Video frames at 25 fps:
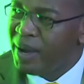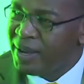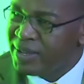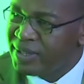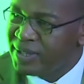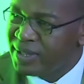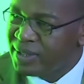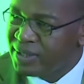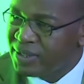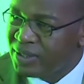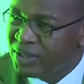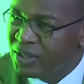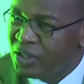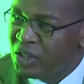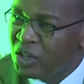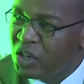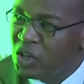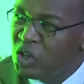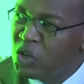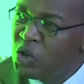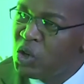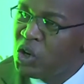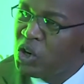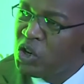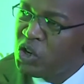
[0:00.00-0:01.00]
assets,
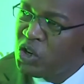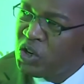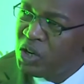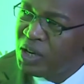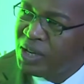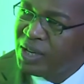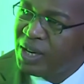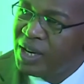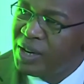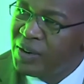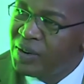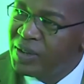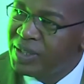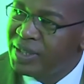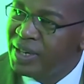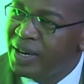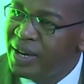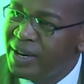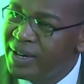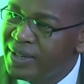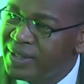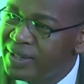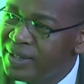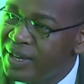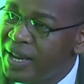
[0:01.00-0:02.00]
your yield and
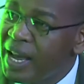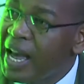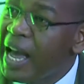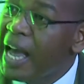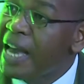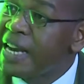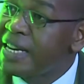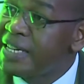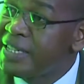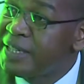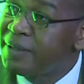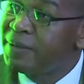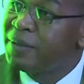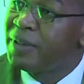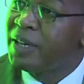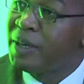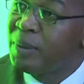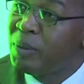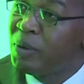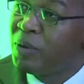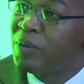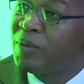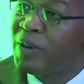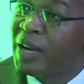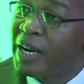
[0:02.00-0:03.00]
returns are definitely
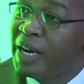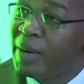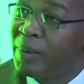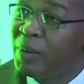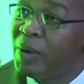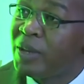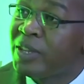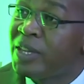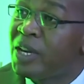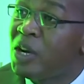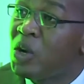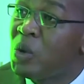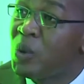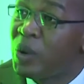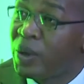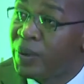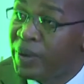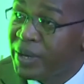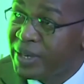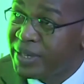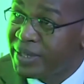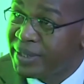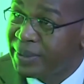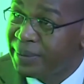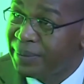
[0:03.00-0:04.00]
more valuable at a lower
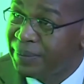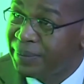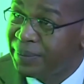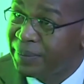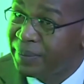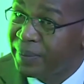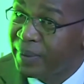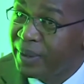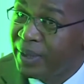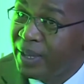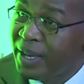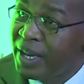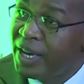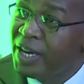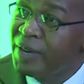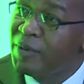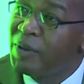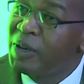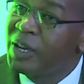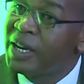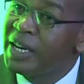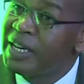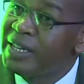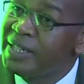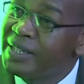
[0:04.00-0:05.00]
rate. And if
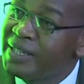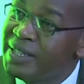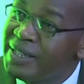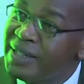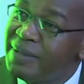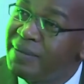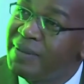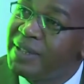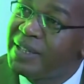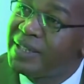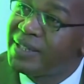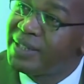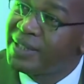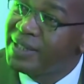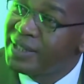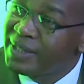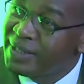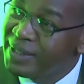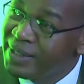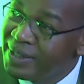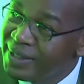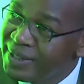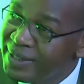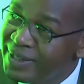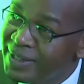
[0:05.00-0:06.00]
we can deliver
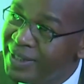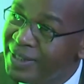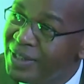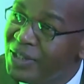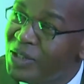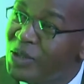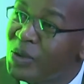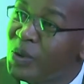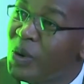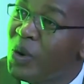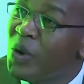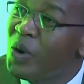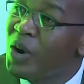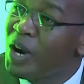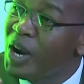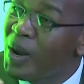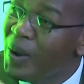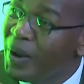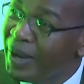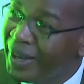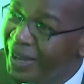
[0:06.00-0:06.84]
dignity to all our